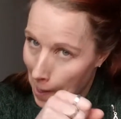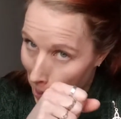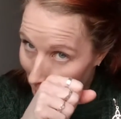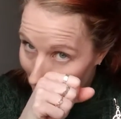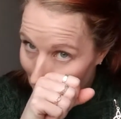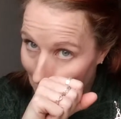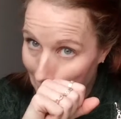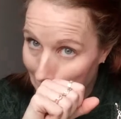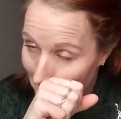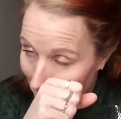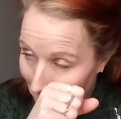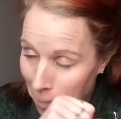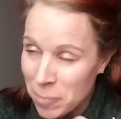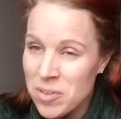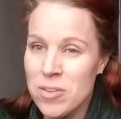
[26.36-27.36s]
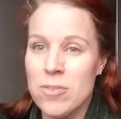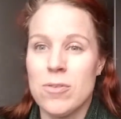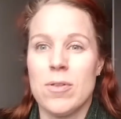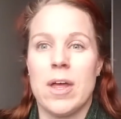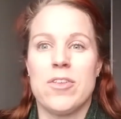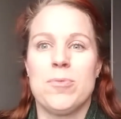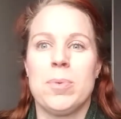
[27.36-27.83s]
So
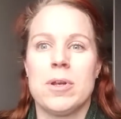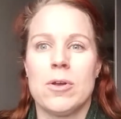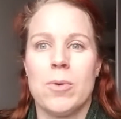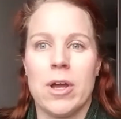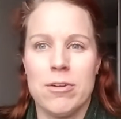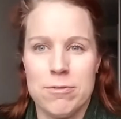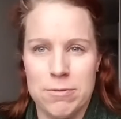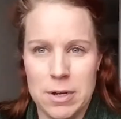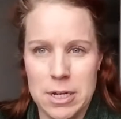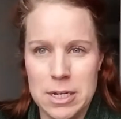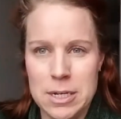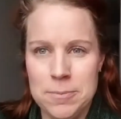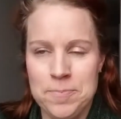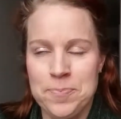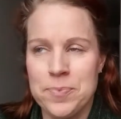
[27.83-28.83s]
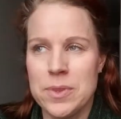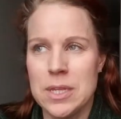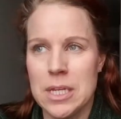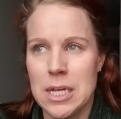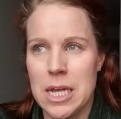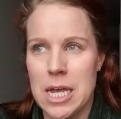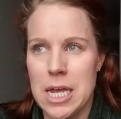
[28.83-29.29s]
that's been quite fun.
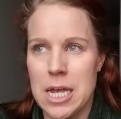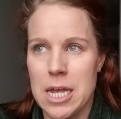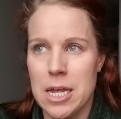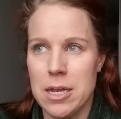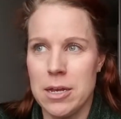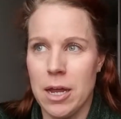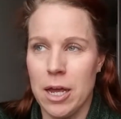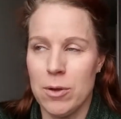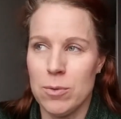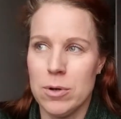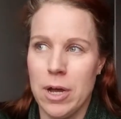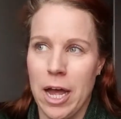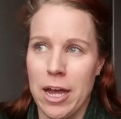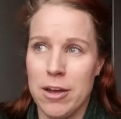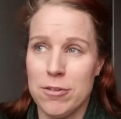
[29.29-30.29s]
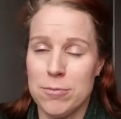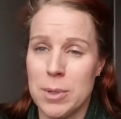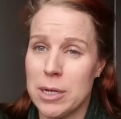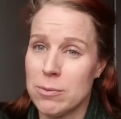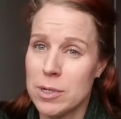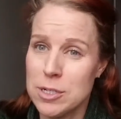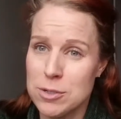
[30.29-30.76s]
And I will have
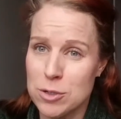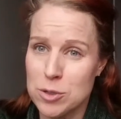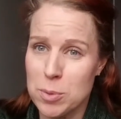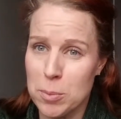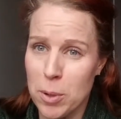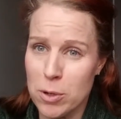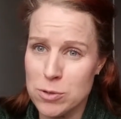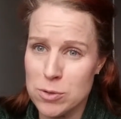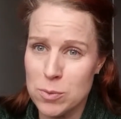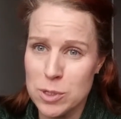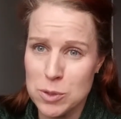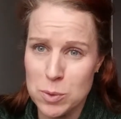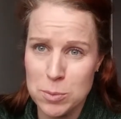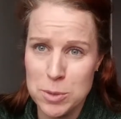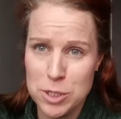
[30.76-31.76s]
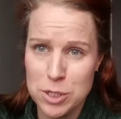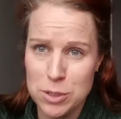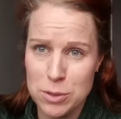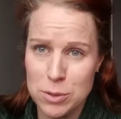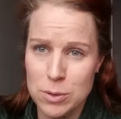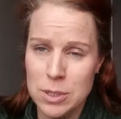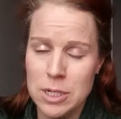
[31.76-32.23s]
my research proposal, which will be
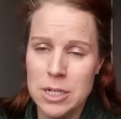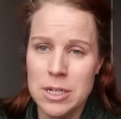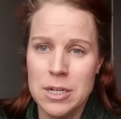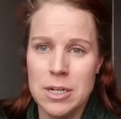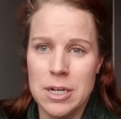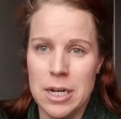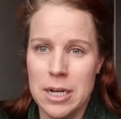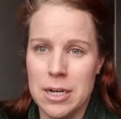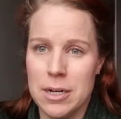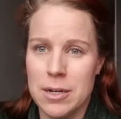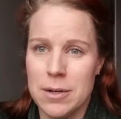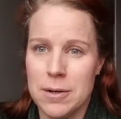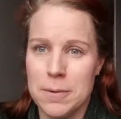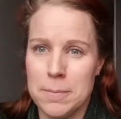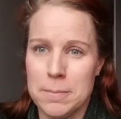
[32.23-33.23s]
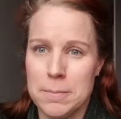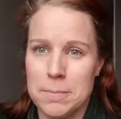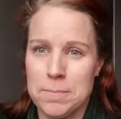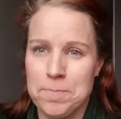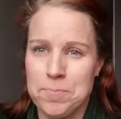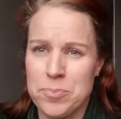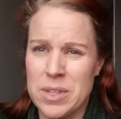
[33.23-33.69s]
due
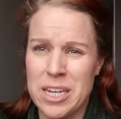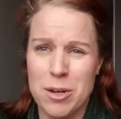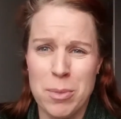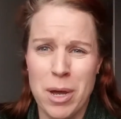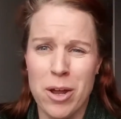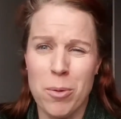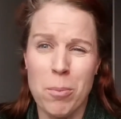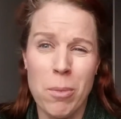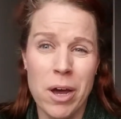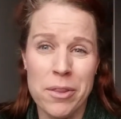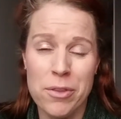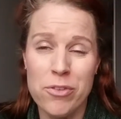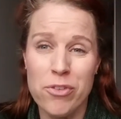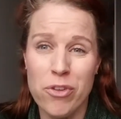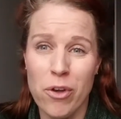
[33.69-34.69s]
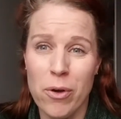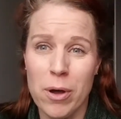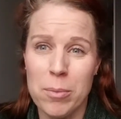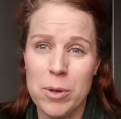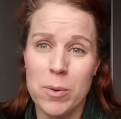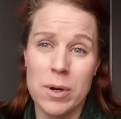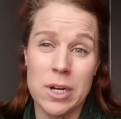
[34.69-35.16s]
in about a month. So I'll
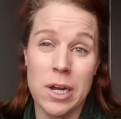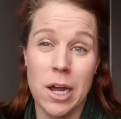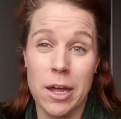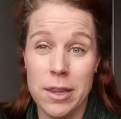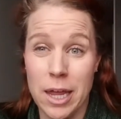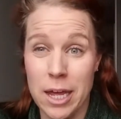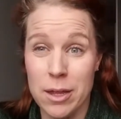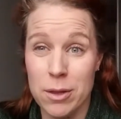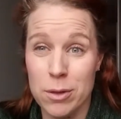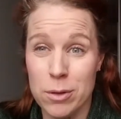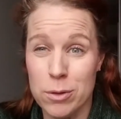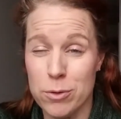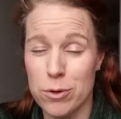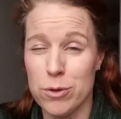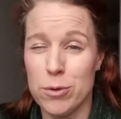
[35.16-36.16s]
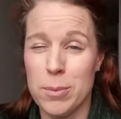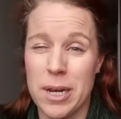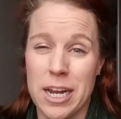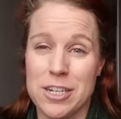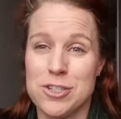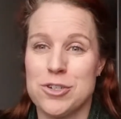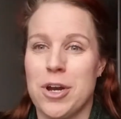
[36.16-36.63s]
be working on that through my
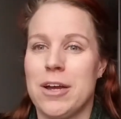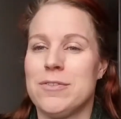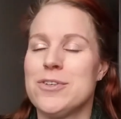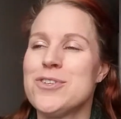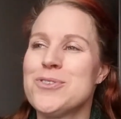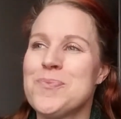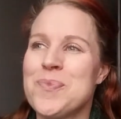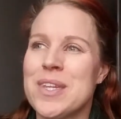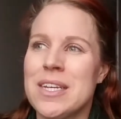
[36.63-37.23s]
next travels.